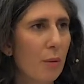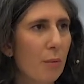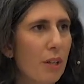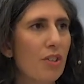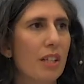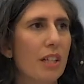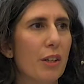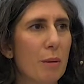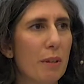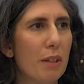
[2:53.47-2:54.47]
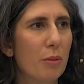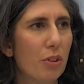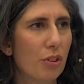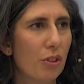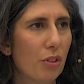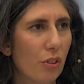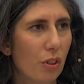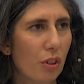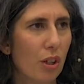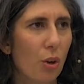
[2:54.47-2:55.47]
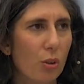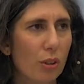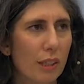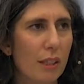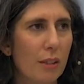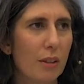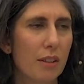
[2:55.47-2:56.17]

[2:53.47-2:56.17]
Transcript: which is an agreement which is only